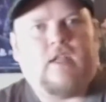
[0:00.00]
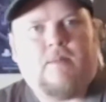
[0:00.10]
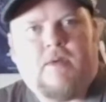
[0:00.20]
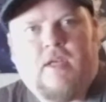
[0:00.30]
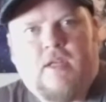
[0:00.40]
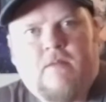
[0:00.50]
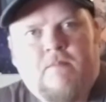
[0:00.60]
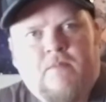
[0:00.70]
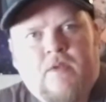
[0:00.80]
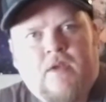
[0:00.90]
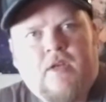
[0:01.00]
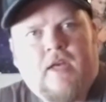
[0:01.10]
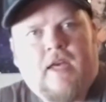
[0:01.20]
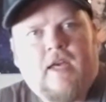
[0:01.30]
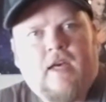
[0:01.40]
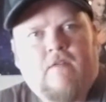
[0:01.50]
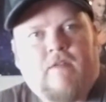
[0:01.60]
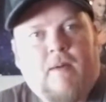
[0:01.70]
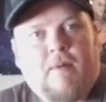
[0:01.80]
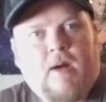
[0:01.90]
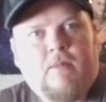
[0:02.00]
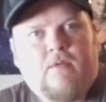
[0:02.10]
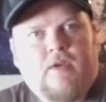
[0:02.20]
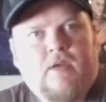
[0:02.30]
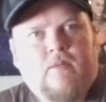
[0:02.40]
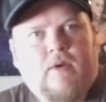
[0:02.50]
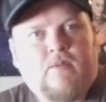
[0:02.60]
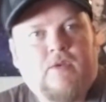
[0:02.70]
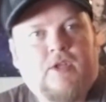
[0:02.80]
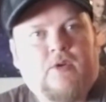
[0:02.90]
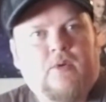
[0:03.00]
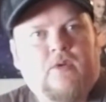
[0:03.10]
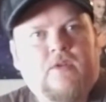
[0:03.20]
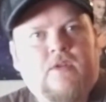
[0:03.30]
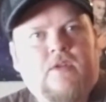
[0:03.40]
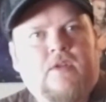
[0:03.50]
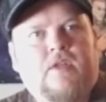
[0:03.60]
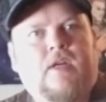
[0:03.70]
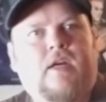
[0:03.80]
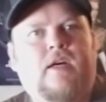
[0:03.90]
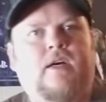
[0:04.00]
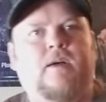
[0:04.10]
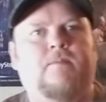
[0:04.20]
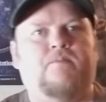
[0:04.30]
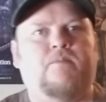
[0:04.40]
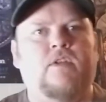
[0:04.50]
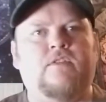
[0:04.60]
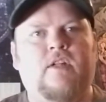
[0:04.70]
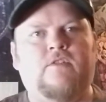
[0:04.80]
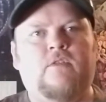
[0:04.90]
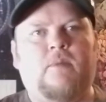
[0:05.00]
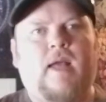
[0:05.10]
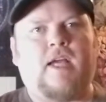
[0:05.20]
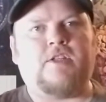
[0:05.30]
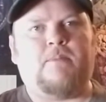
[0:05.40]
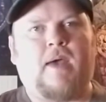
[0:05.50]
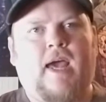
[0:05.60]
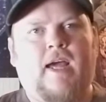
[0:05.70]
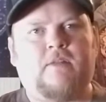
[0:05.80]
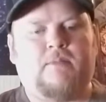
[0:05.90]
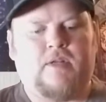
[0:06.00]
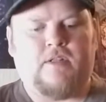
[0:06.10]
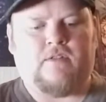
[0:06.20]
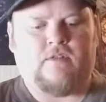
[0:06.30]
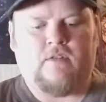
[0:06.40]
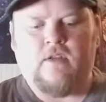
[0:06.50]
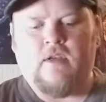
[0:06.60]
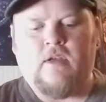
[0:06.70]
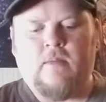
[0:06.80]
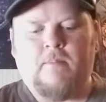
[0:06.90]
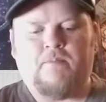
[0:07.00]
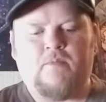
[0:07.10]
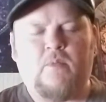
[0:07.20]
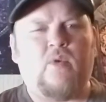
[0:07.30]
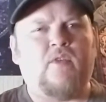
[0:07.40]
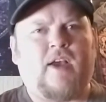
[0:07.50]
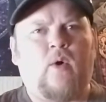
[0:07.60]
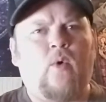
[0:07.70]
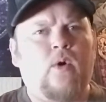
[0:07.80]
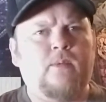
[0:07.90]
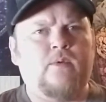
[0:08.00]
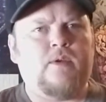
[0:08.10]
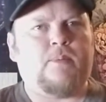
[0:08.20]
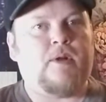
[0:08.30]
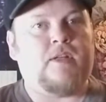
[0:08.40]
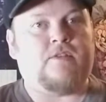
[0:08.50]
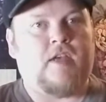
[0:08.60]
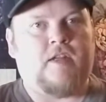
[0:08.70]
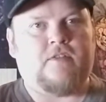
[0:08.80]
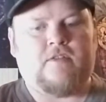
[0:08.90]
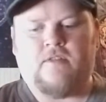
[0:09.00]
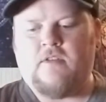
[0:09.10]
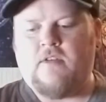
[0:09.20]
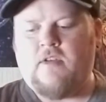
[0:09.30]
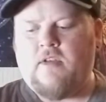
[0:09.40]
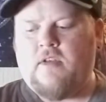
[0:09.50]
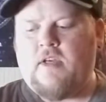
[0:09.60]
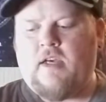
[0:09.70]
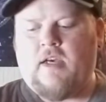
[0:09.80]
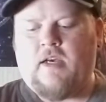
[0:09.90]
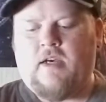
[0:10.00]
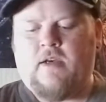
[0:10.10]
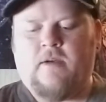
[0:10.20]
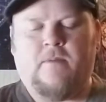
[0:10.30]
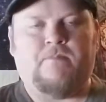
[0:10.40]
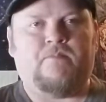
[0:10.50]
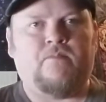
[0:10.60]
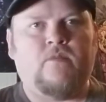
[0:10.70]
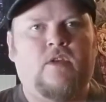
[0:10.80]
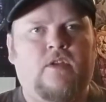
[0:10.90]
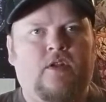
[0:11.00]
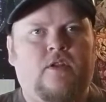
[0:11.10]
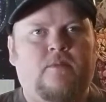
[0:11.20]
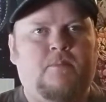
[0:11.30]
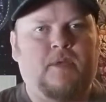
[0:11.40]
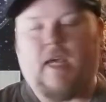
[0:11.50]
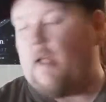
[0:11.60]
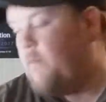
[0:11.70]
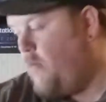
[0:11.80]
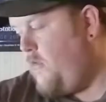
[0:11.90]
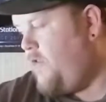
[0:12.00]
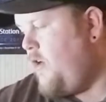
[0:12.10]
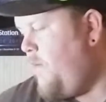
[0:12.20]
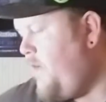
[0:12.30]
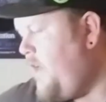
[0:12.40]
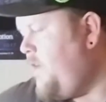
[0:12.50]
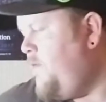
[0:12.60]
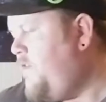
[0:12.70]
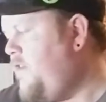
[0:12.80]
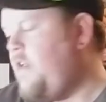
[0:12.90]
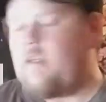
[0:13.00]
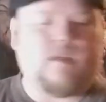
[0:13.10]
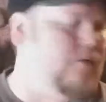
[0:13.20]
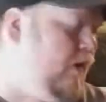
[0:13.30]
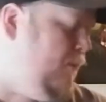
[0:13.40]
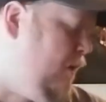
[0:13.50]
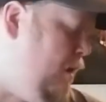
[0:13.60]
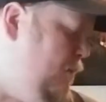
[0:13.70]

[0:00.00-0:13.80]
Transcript: Let Me In. A vampire movie. Really cool. It's not super action-packed, but it's more of like a horror movie. Pretty intense. But yeah, the movie's dope. If you guys haven't seen it, good vampire